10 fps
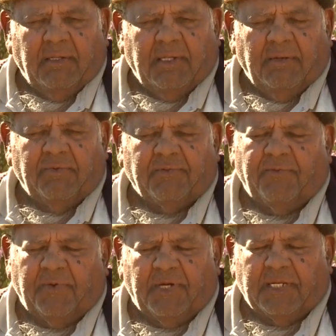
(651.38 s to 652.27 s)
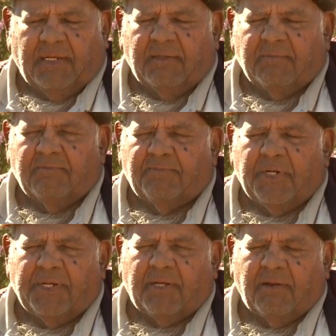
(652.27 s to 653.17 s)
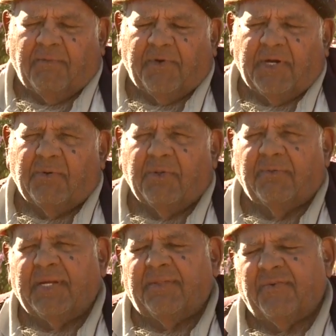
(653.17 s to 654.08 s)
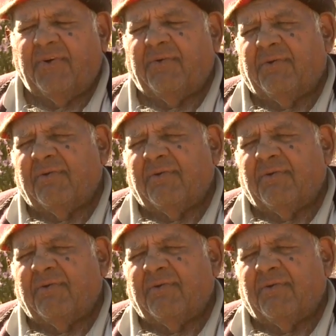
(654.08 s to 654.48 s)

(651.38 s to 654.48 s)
it was a fight, political fight all the way through.